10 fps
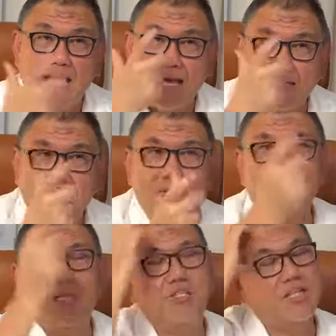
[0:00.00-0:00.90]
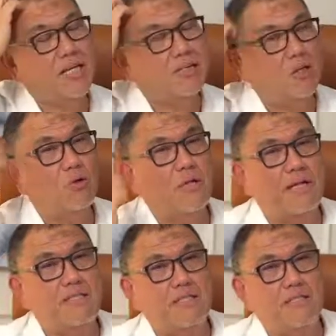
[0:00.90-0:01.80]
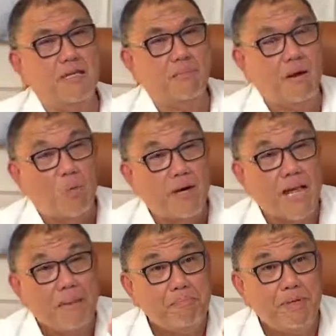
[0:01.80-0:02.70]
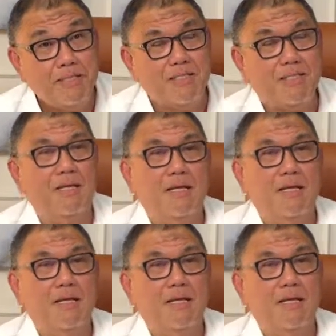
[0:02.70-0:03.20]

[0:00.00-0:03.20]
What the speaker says: and then we inject the local anesthesia. But what happens